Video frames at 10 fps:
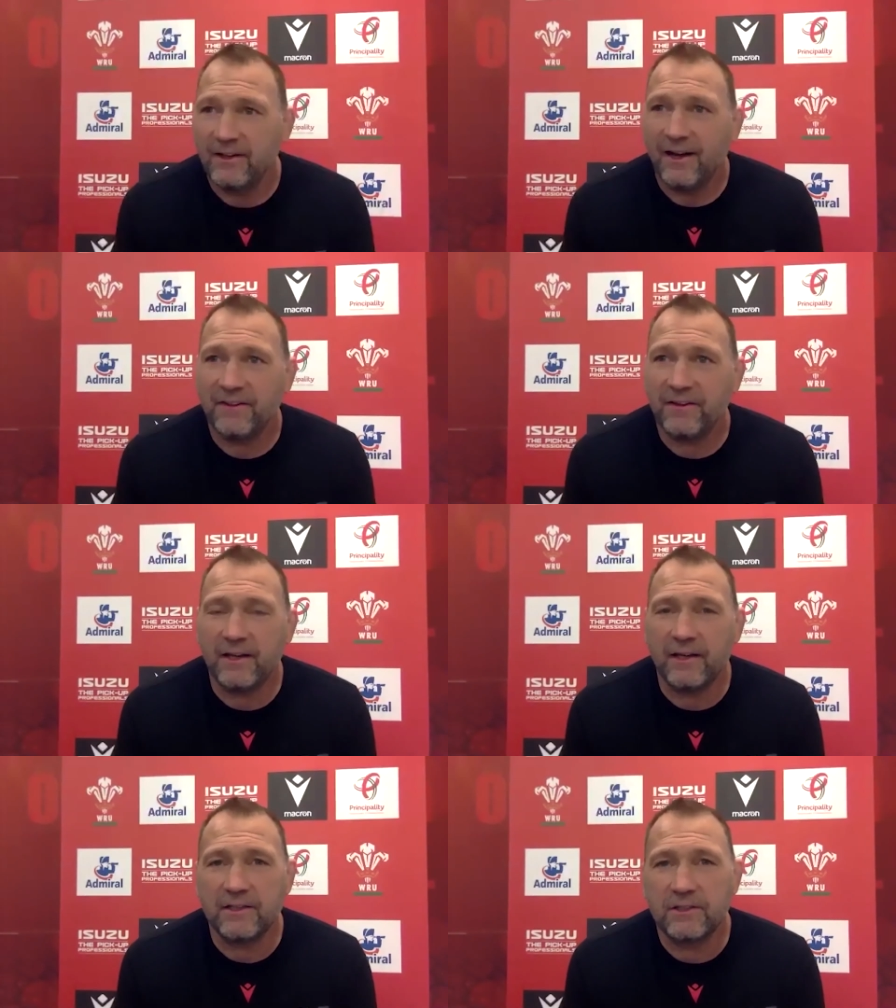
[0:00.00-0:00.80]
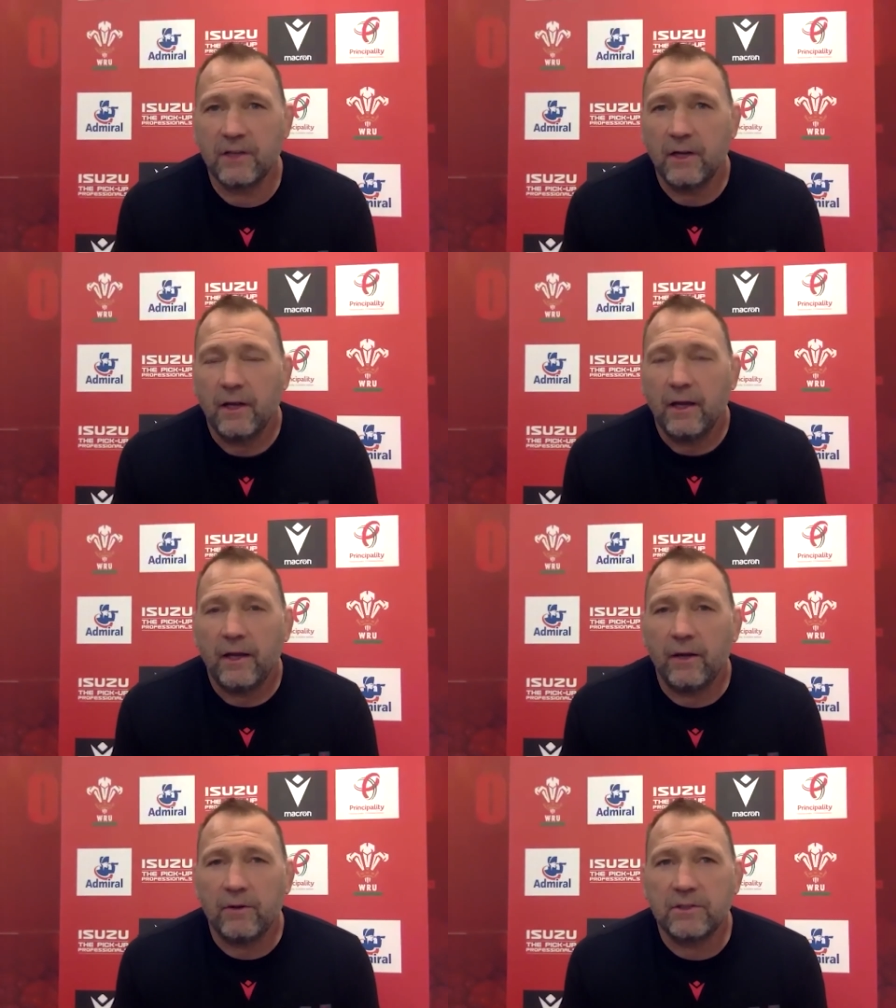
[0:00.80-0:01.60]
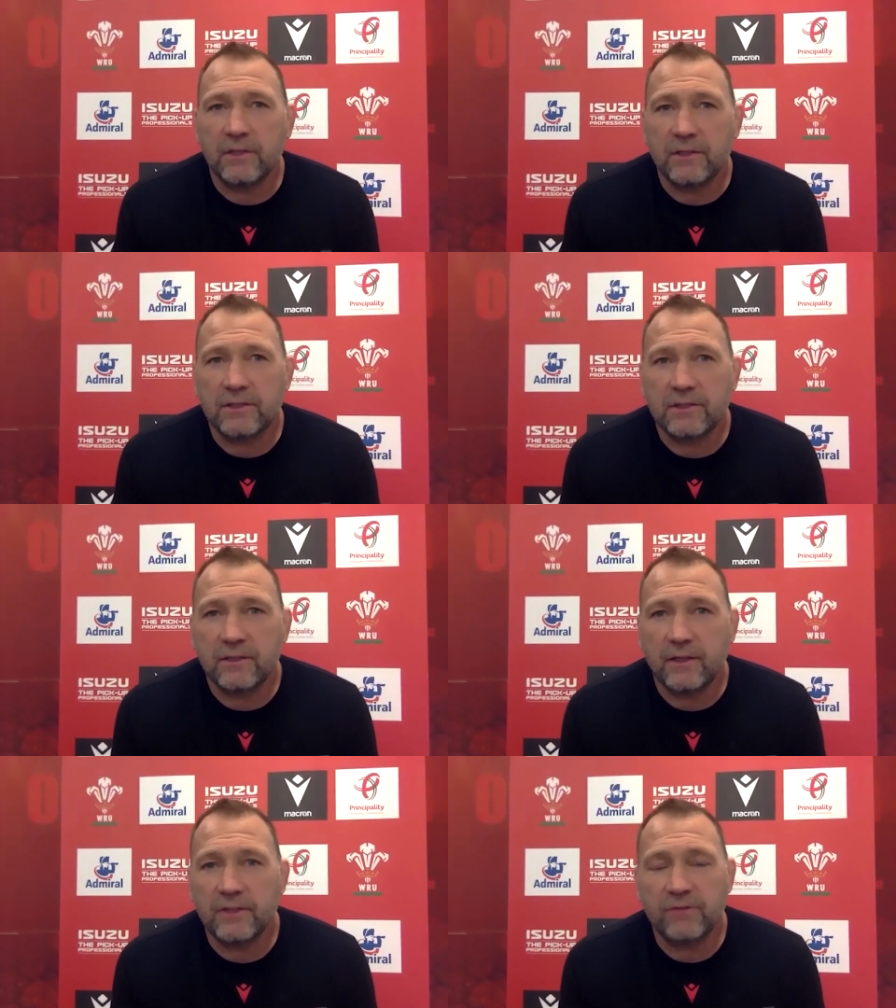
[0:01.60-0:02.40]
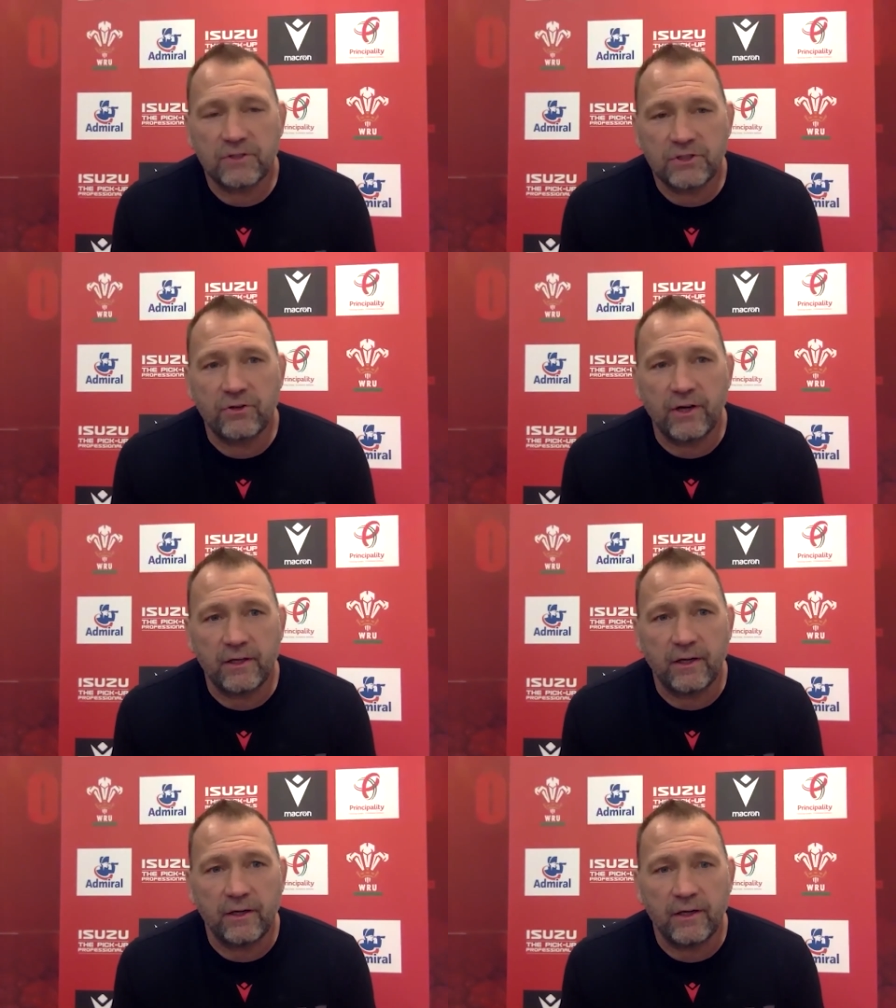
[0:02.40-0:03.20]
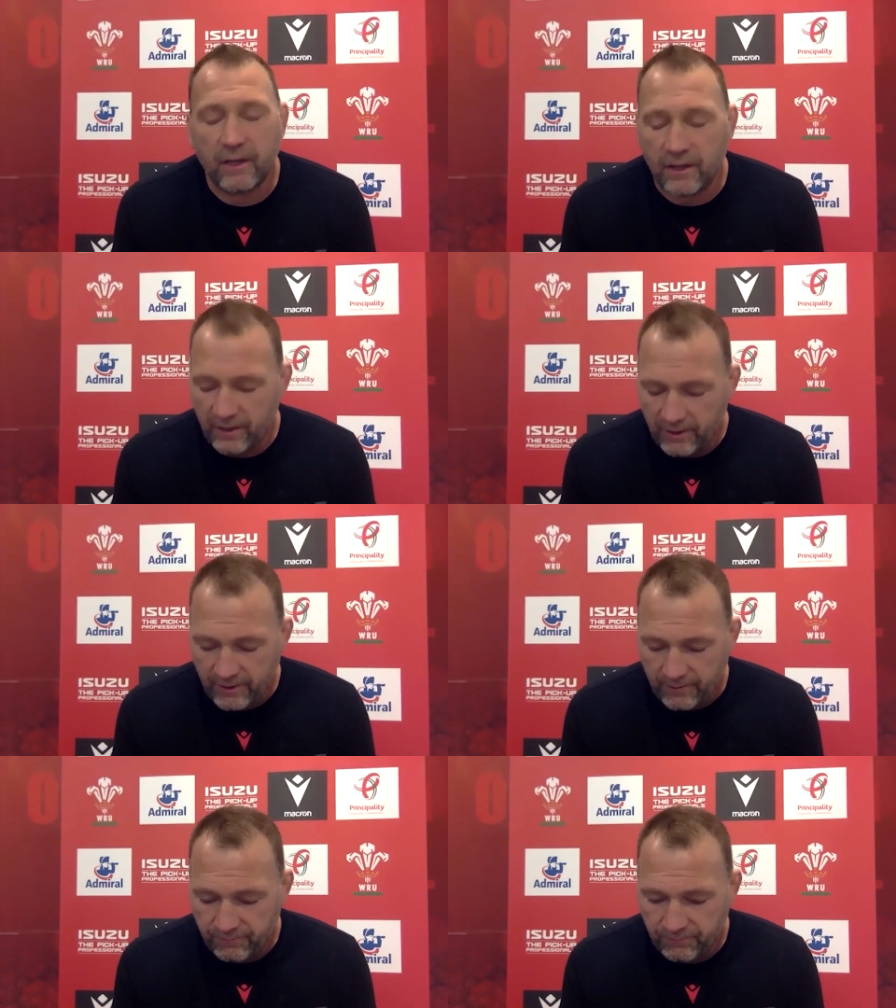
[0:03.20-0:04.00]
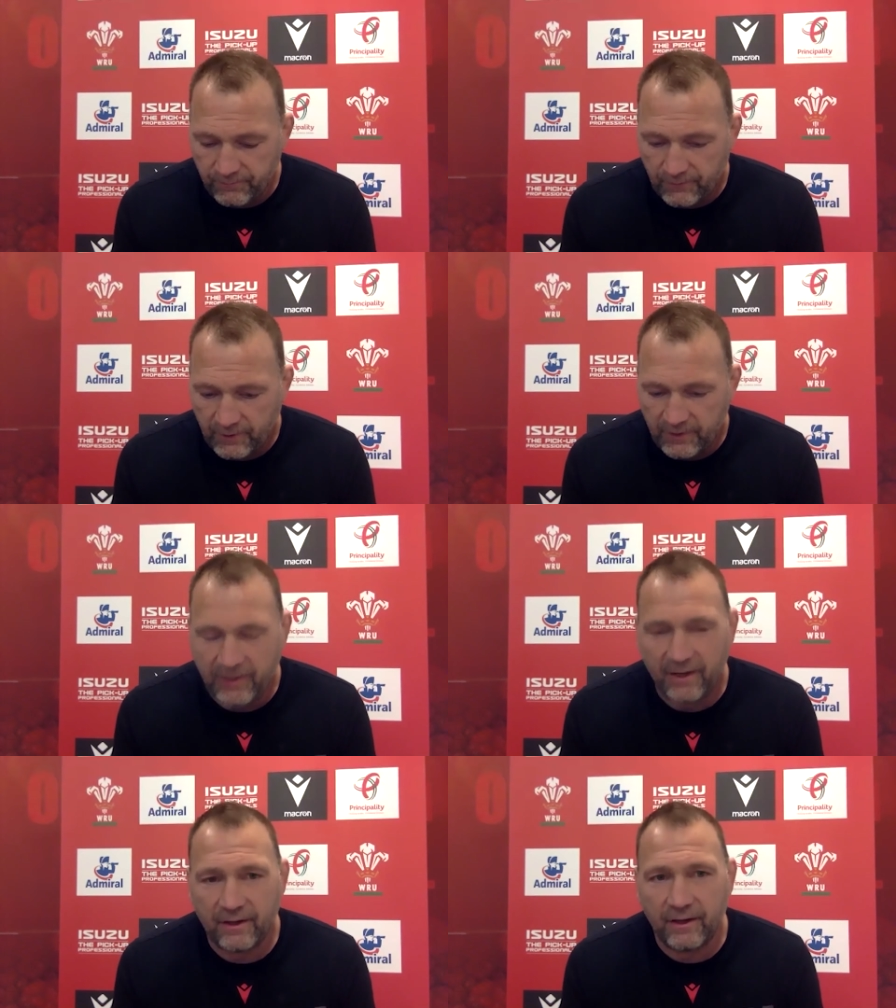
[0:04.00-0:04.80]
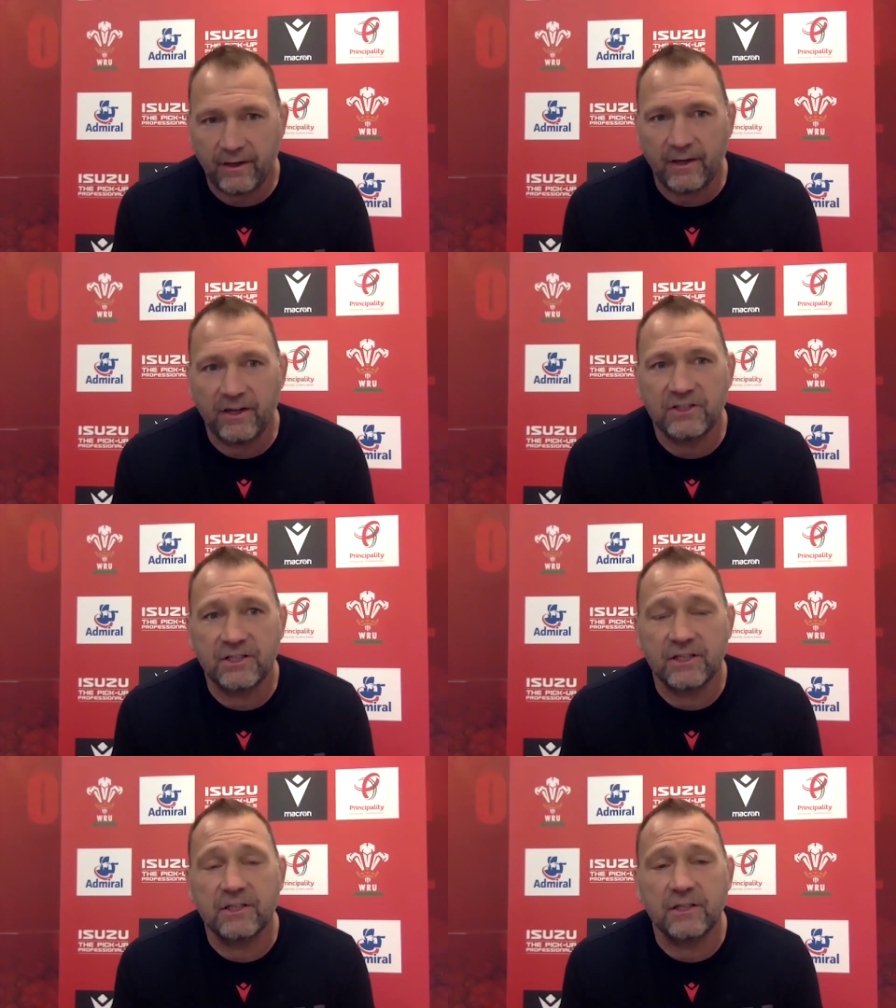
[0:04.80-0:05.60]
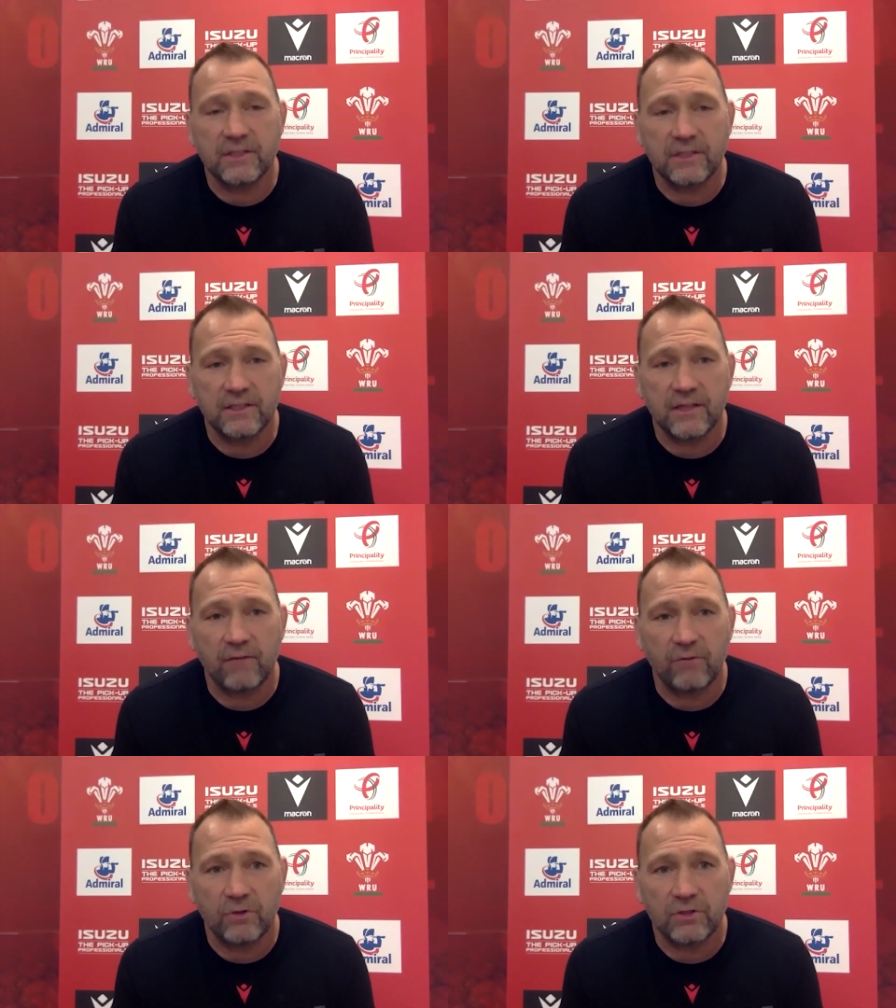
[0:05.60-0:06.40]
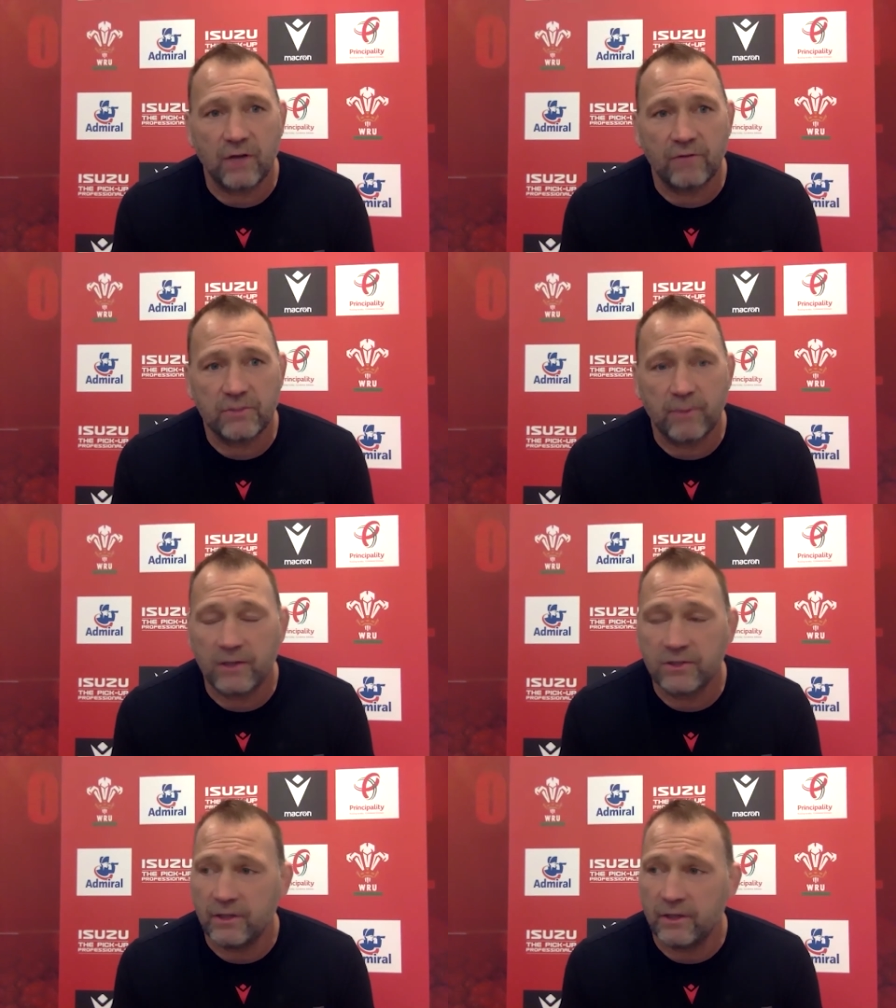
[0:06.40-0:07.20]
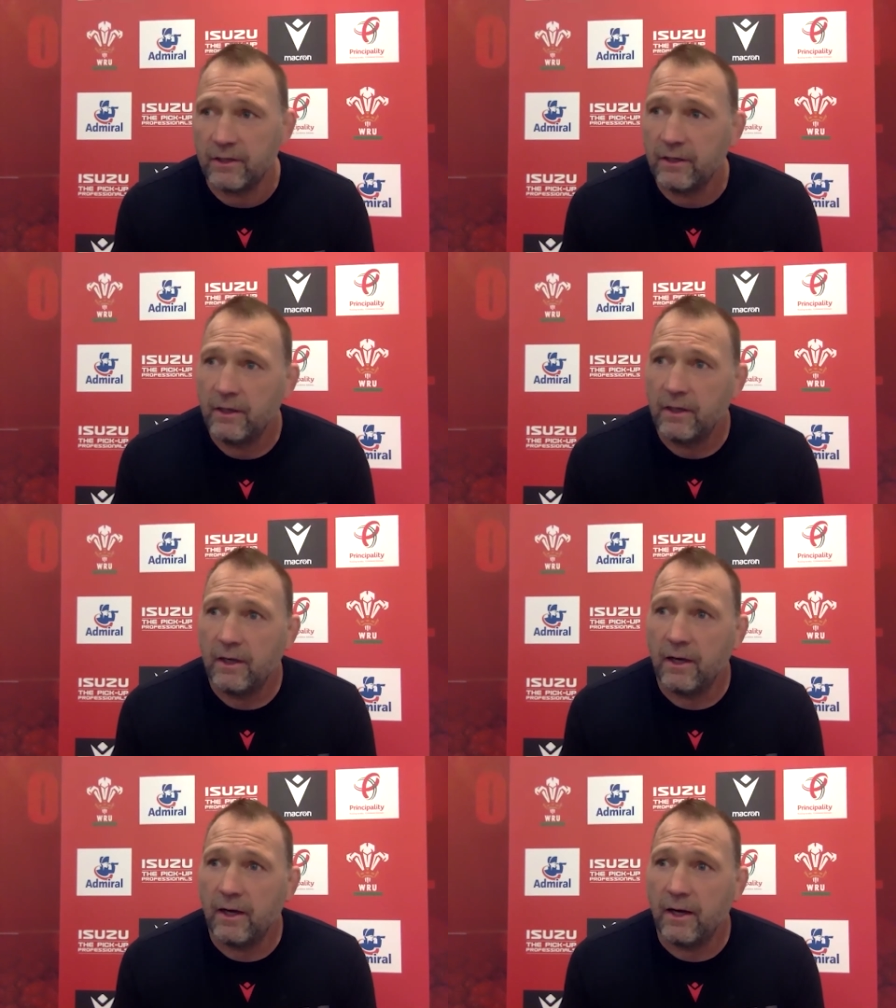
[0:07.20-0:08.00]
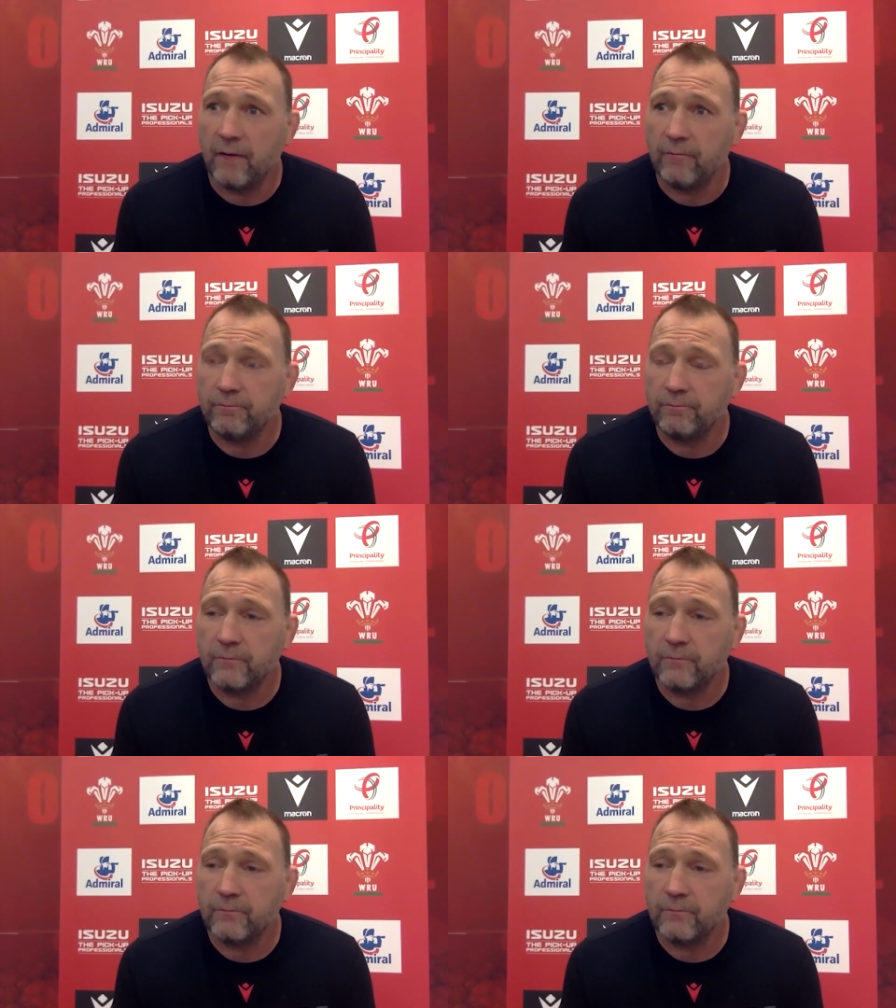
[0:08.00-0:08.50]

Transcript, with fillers: I think it's you know, it's it's it's frustrating in uh, um, in the in inconsistencies in that first half, especially. Um,